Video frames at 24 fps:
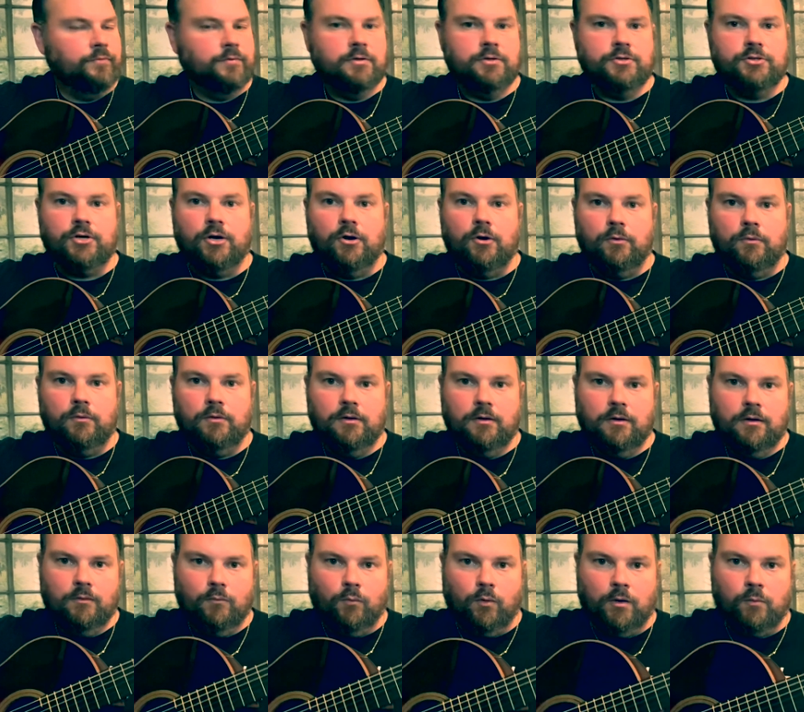So,
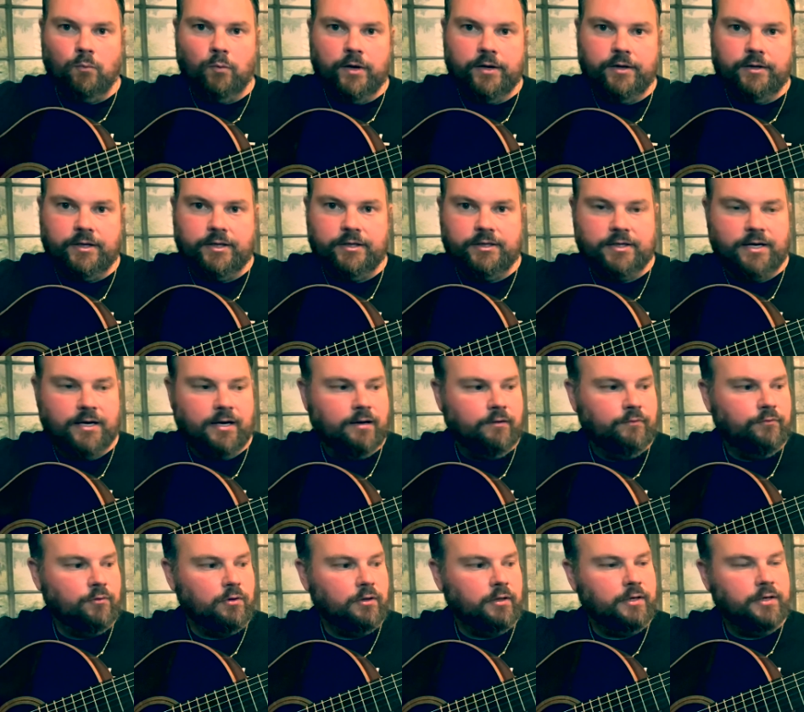one way to get to
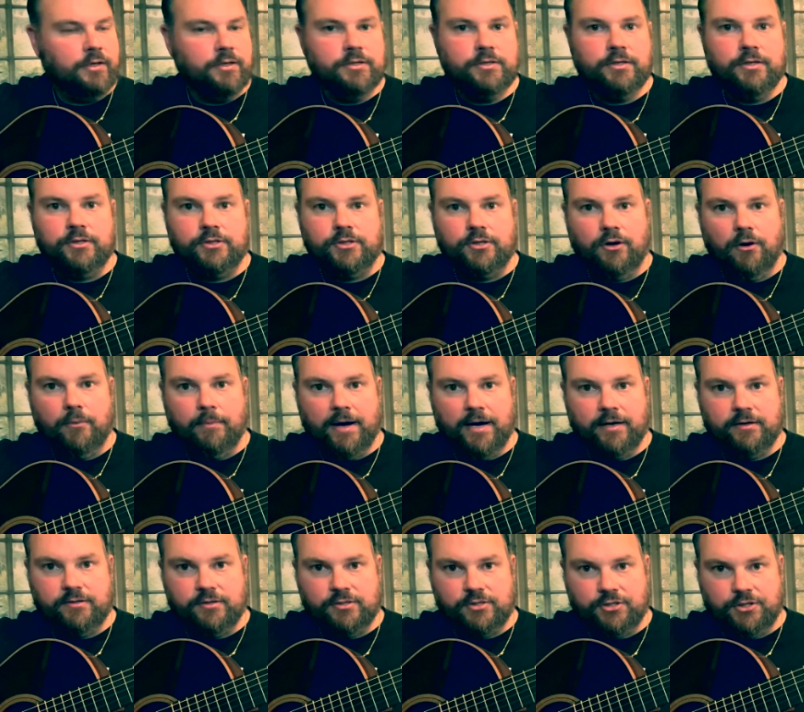F really easy is to go
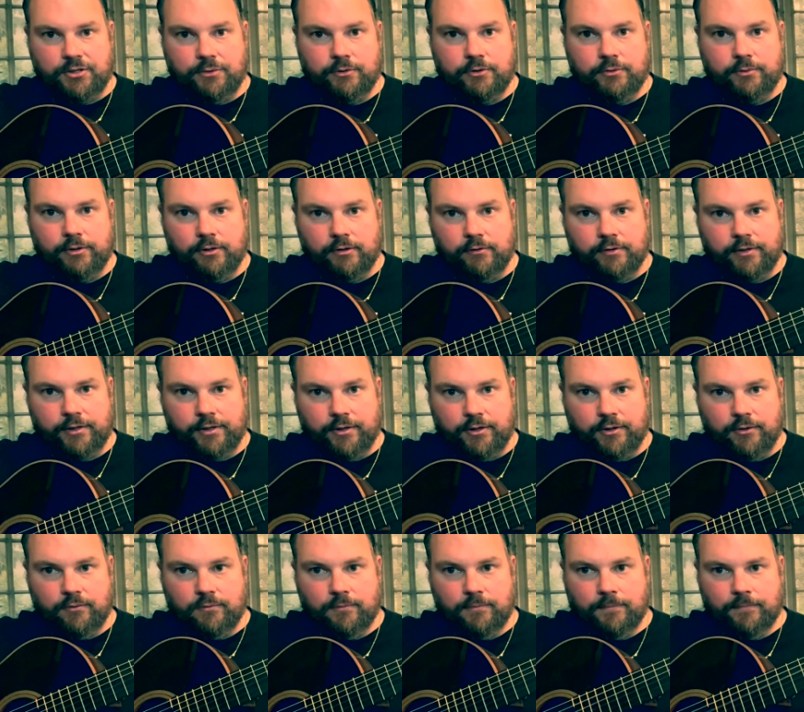back to C, which we already
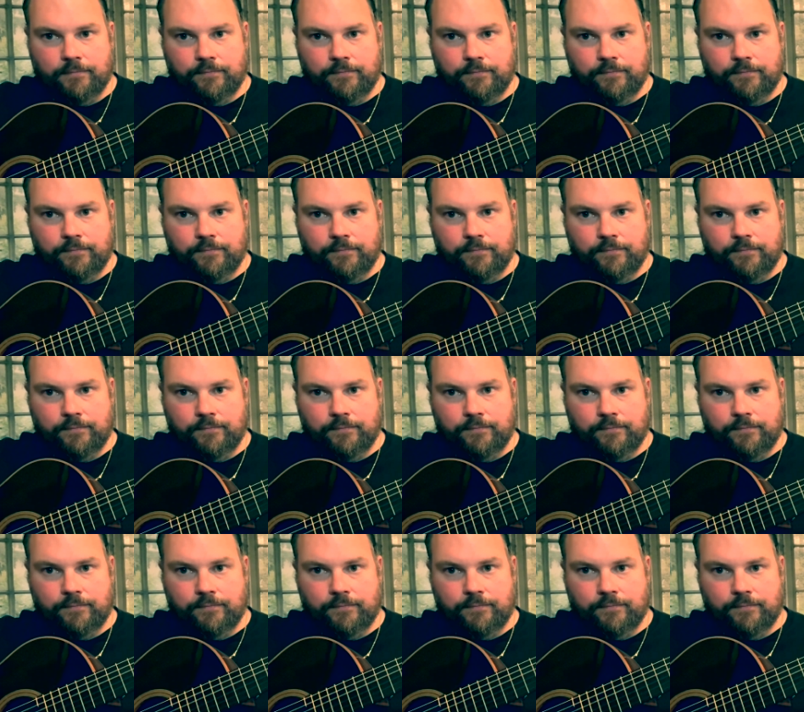know.